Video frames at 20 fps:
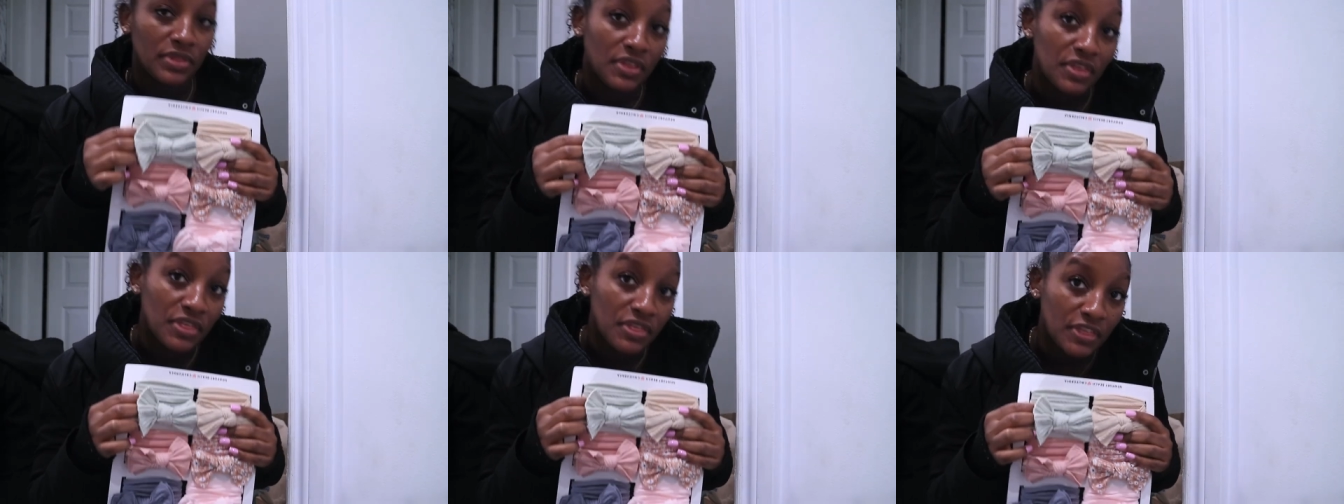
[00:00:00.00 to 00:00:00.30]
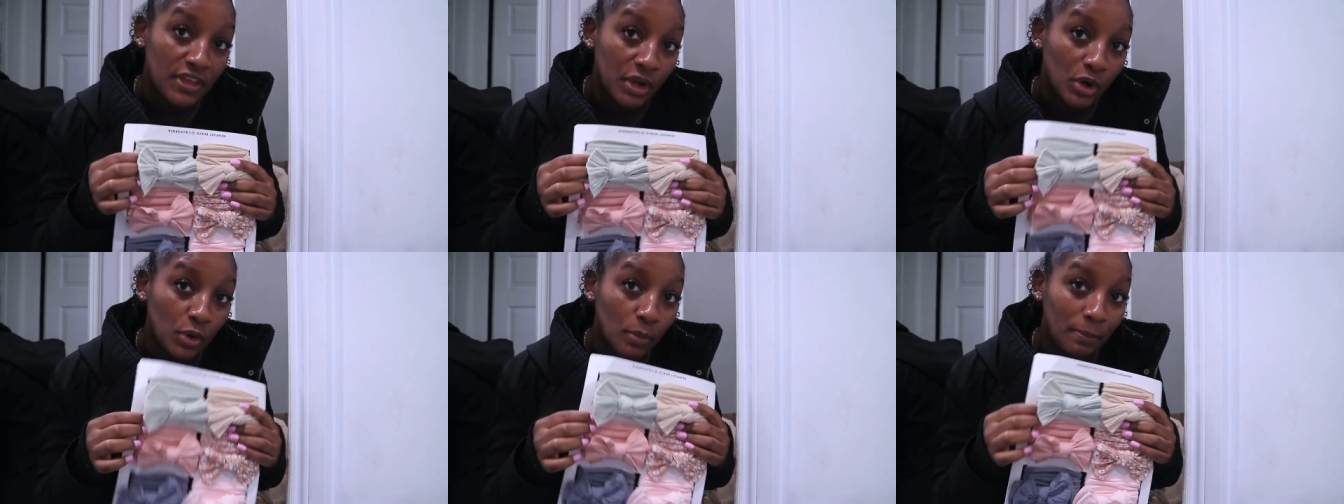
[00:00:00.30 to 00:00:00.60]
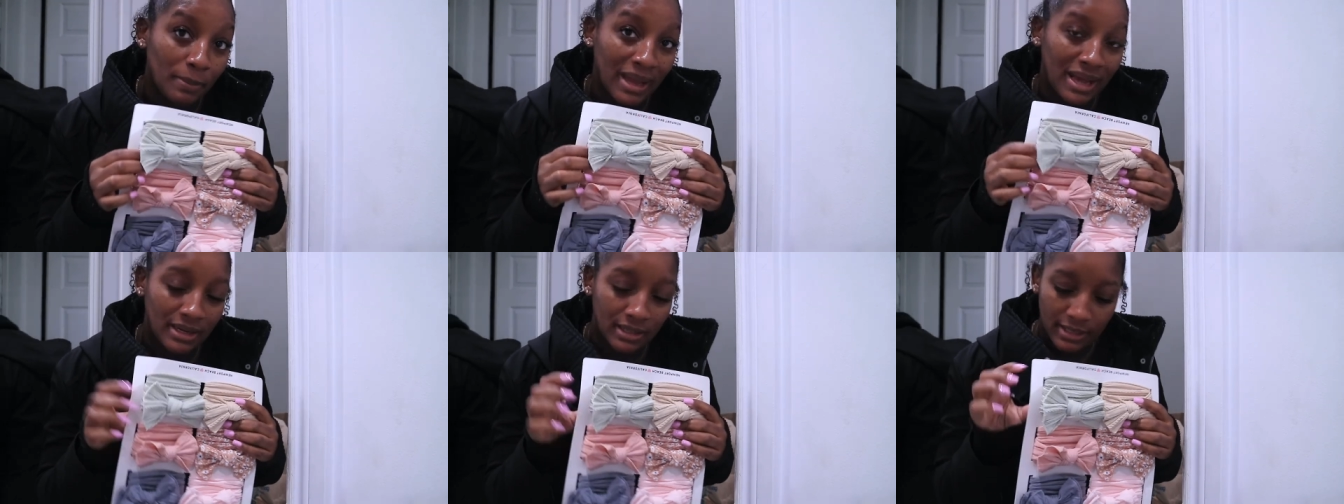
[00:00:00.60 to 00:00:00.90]
the thicker
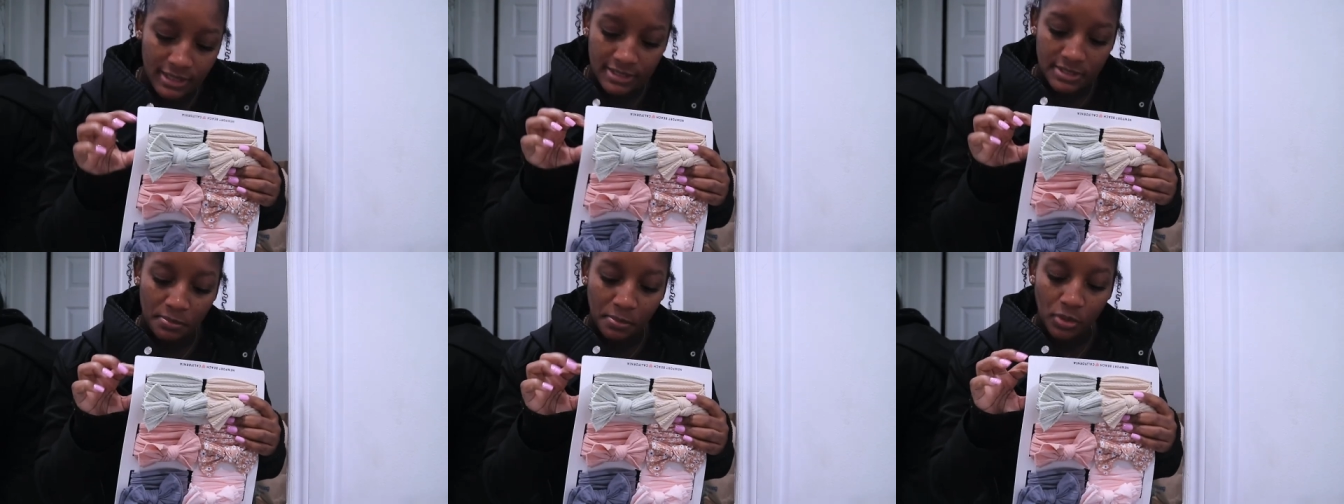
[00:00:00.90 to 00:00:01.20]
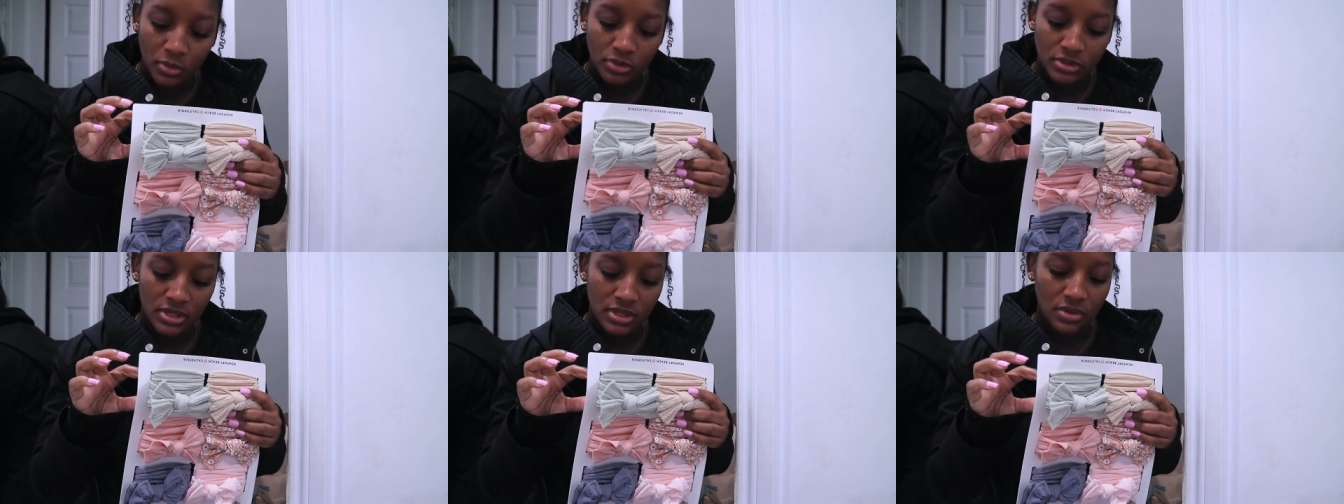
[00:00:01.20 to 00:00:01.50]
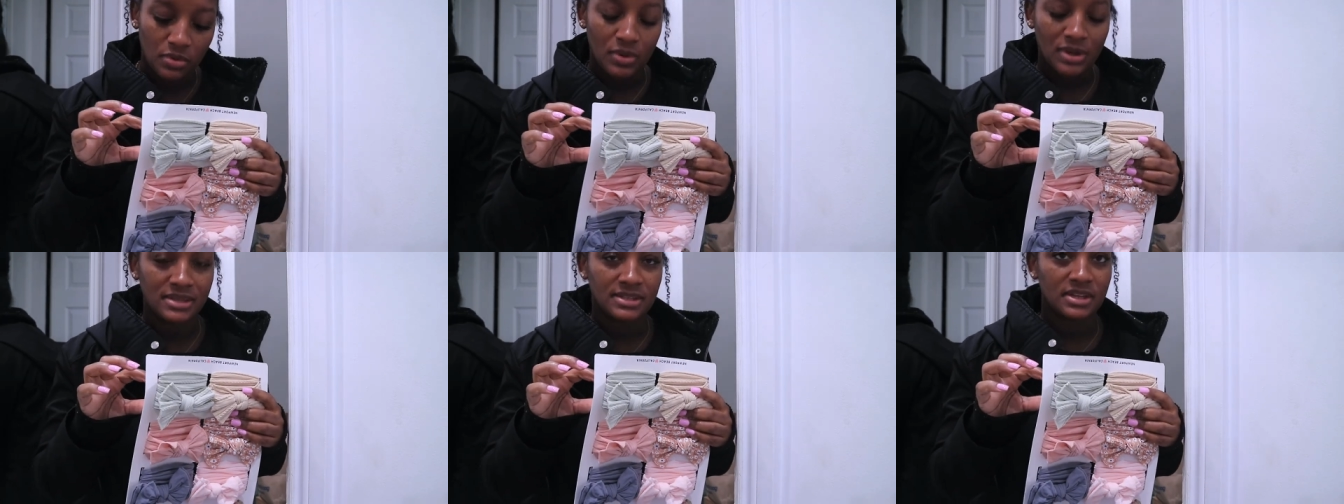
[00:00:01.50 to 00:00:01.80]
band as opposed to the
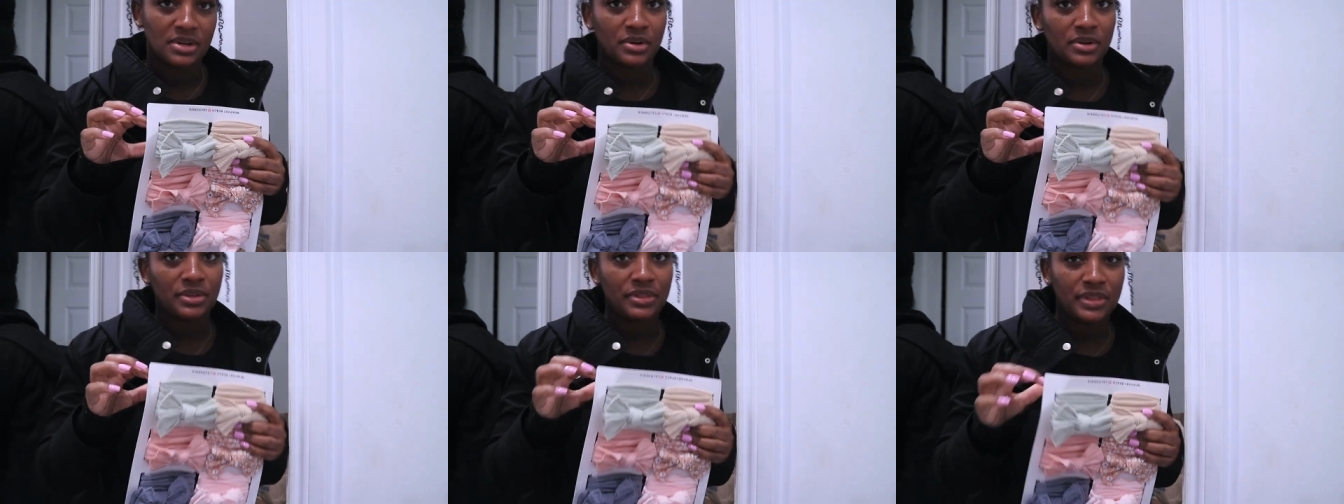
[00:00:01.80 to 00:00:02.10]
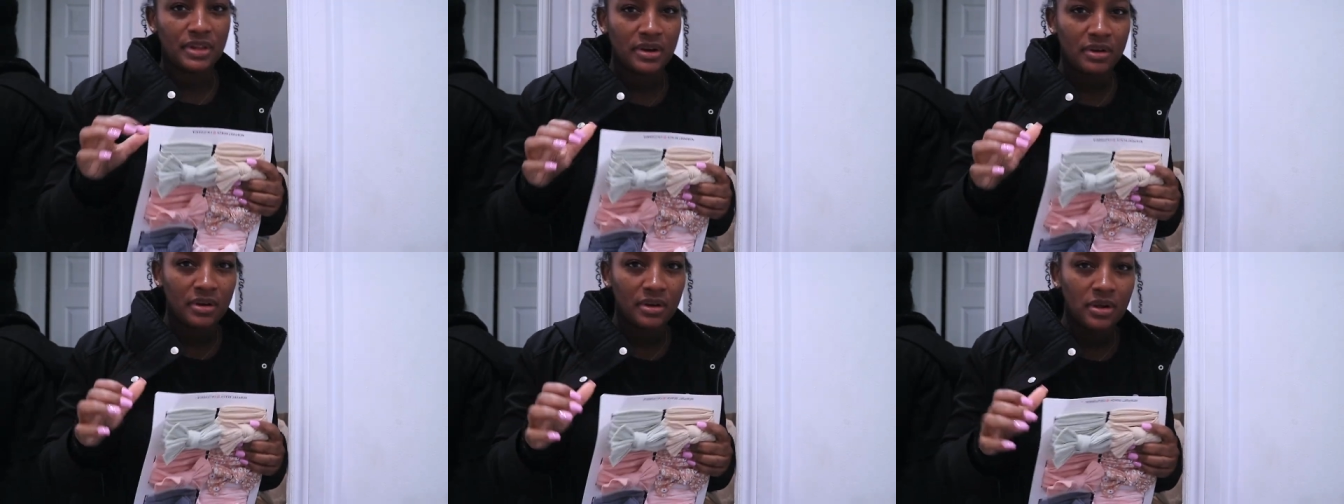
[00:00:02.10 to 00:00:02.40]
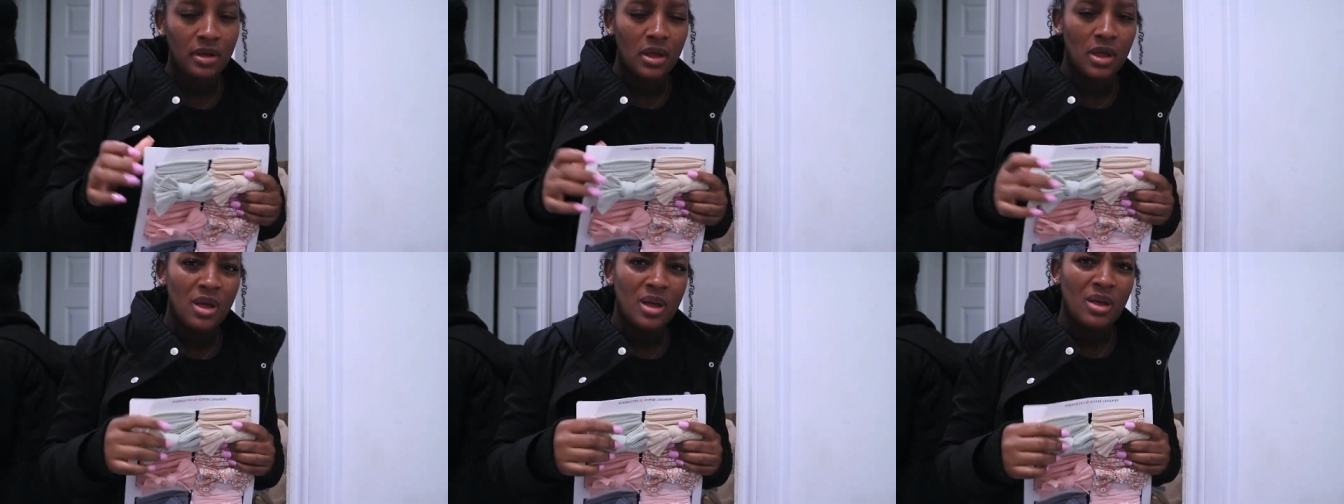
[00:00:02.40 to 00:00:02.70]
ones that are thinner,